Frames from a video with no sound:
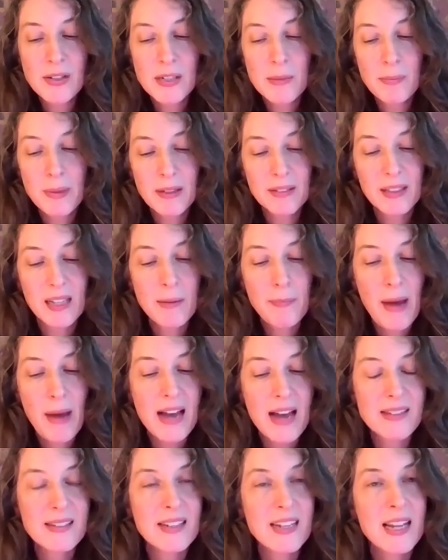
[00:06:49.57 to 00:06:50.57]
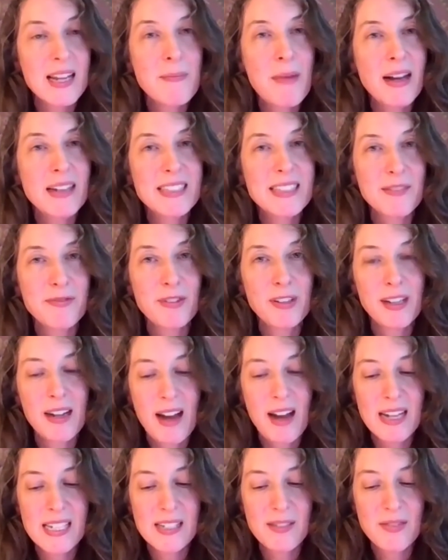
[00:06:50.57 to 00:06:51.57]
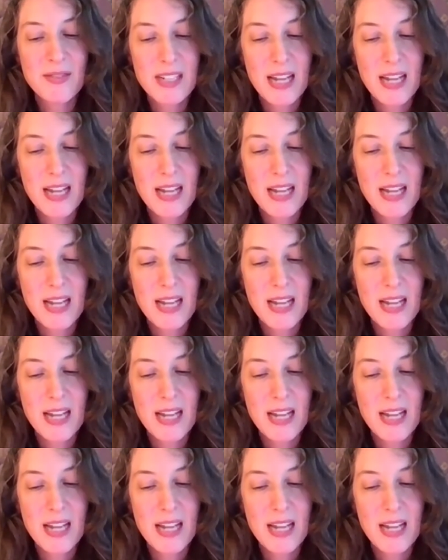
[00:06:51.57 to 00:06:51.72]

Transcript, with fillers: to build capacity among different kinds of